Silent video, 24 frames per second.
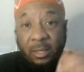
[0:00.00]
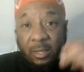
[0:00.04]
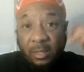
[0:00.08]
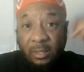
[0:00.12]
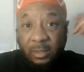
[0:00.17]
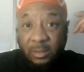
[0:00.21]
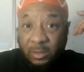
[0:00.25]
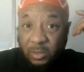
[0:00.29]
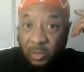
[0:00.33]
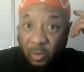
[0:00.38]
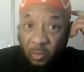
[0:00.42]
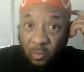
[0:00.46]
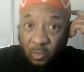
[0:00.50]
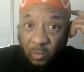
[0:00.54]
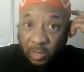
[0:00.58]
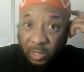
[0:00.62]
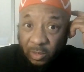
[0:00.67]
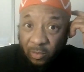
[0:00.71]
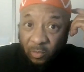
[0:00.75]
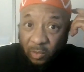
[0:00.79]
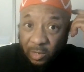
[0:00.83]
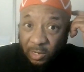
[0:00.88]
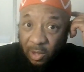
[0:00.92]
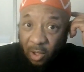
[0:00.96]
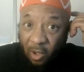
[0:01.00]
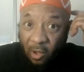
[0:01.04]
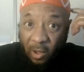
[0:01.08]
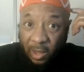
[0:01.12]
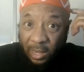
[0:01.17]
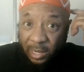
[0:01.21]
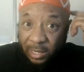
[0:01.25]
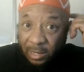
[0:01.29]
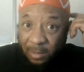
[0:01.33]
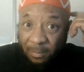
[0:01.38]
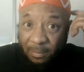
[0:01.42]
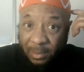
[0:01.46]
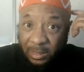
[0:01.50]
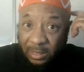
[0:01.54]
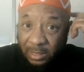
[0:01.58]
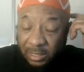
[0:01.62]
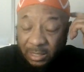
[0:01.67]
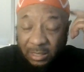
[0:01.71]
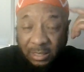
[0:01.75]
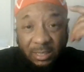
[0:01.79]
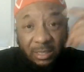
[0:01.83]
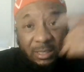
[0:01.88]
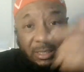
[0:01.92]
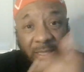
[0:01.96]
So when y'all end up in
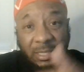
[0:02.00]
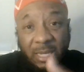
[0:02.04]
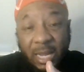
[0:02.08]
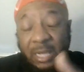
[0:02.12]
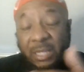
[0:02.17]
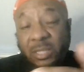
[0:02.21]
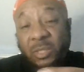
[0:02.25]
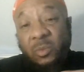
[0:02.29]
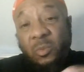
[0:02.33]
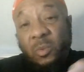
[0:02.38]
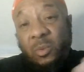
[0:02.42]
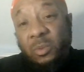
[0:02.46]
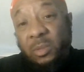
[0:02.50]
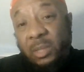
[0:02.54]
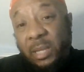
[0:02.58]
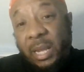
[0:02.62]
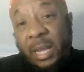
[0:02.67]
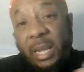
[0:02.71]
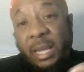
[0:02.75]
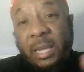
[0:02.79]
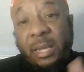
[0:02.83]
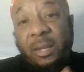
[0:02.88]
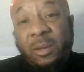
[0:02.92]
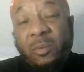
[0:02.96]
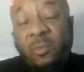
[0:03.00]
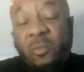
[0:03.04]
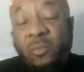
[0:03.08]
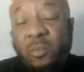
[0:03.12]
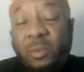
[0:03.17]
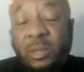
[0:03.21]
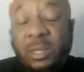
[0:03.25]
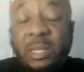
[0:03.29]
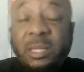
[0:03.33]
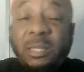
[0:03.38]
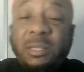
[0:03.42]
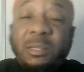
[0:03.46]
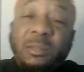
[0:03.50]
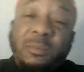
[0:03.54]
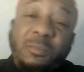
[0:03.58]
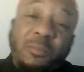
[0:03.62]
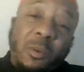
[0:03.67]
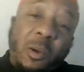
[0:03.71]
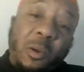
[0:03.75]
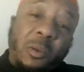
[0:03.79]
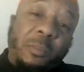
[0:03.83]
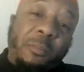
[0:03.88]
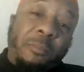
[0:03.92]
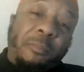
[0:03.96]
just a sexual thing, this is
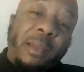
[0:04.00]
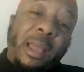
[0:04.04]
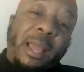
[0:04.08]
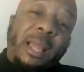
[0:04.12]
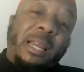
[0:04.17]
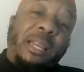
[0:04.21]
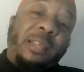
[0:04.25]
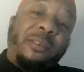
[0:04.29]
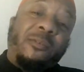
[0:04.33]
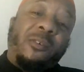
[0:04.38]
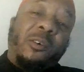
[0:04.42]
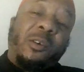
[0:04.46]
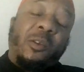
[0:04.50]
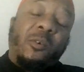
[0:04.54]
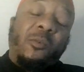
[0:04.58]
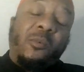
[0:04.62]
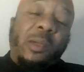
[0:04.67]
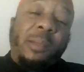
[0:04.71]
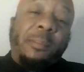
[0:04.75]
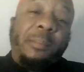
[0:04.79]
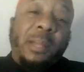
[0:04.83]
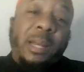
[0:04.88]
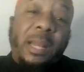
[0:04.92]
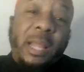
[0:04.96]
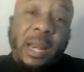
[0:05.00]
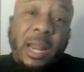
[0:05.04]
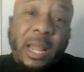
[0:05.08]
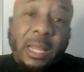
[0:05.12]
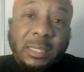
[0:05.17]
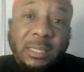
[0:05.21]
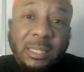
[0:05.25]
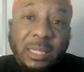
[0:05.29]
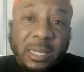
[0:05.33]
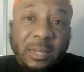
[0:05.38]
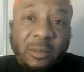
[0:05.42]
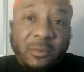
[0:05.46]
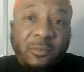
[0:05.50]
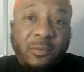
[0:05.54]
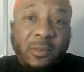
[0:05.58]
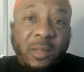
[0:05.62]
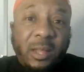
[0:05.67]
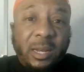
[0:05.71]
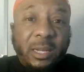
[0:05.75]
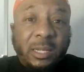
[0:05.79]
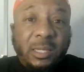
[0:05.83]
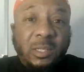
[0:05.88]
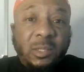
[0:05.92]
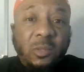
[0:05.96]
mainly for the women that I seen
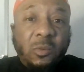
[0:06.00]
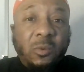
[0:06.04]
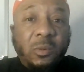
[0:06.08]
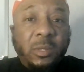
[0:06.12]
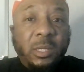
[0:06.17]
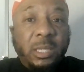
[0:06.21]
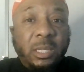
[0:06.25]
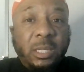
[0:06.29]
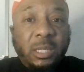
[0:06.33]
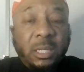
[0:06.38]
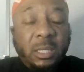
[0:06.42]
fell into it.